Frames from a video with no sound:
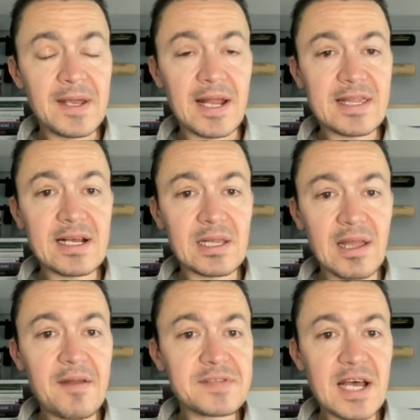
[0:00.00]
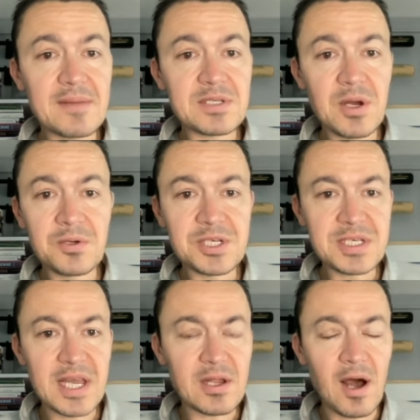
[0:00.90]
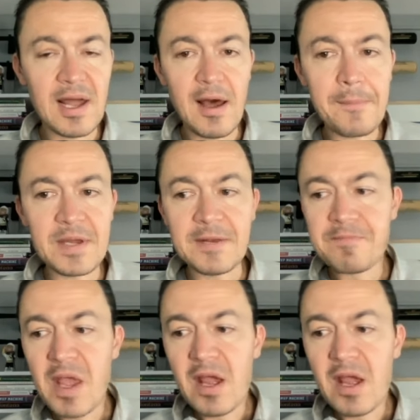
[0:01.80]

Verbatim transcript: And I think a lot of times coaches get caught up in,